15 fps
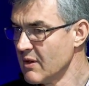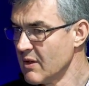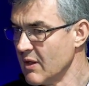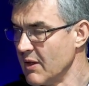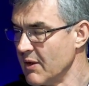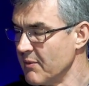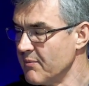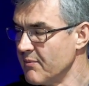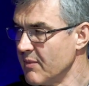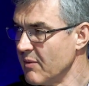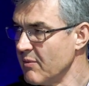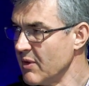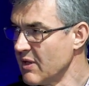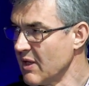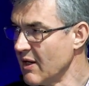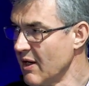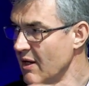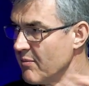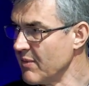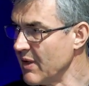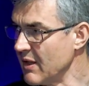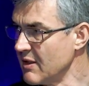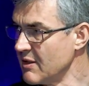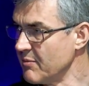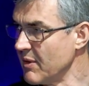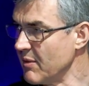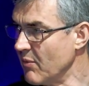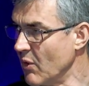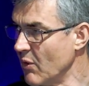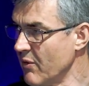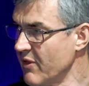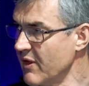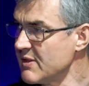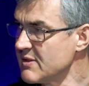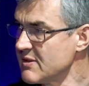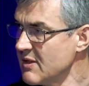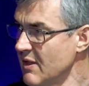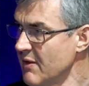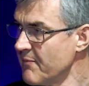Maybe you can help me a little bit more with this.